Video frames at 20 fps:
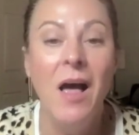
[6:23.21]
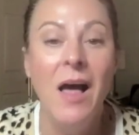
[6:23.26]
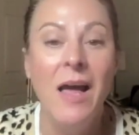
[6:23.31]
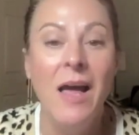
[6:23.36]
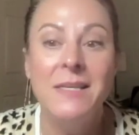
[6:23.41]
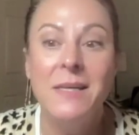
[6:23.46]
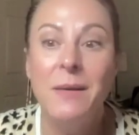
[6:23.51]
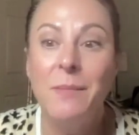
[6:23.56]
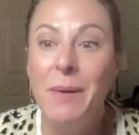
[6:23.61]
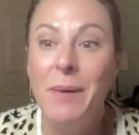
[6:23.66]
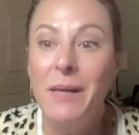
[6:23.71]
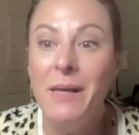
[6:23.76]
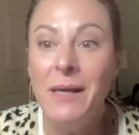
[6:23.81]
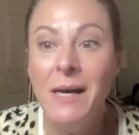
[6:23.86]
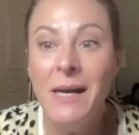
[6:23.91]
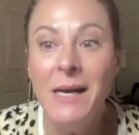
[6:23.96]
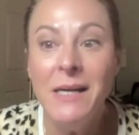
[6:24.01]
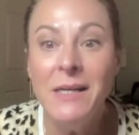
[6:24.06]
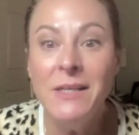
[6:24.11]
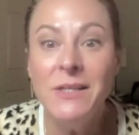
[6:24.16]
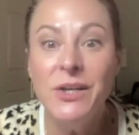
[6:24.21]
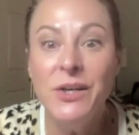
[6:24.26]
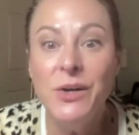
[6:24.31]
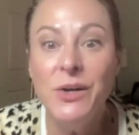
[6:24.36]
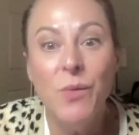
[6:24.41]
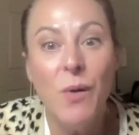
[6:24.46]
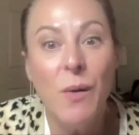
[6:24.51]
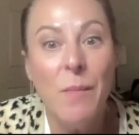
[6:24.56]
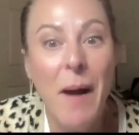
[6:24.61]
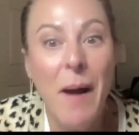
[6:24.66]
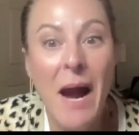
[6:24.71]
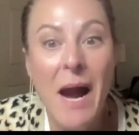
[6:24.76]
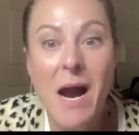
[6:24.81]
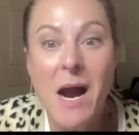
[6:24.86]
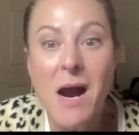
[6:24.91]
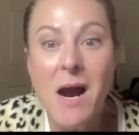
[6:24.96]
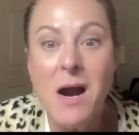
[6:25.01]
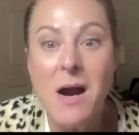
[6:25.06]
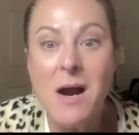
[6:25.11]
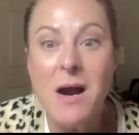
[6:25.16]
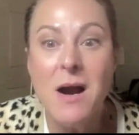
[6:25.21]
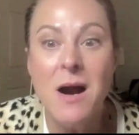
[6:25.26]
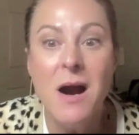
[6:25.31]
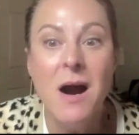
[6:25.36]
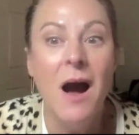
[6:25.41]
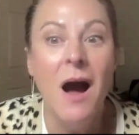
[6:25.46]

its ability to repair,